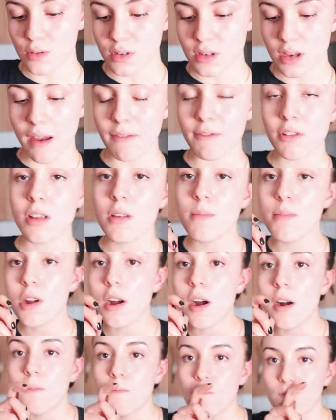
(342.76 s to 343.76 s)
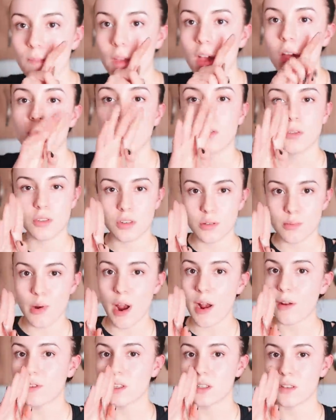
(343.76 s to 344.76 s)
will definitely become a go-to
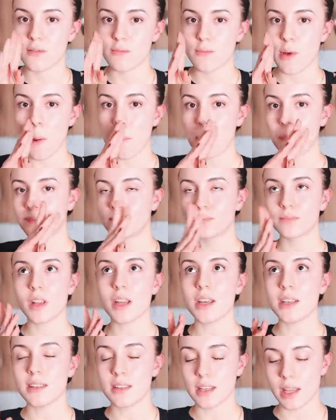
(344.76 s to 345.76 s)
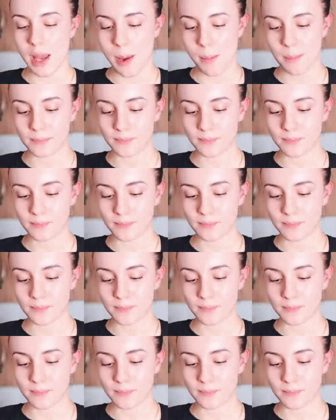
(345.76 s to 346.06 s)
breakfast of mine, easily.